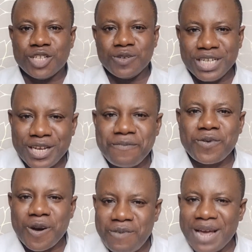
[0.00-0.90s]
The
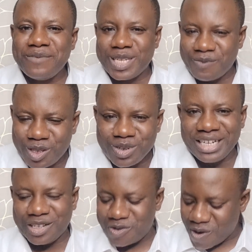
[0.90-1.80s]
problem is between
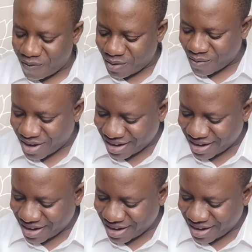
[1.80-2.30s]
the two of you.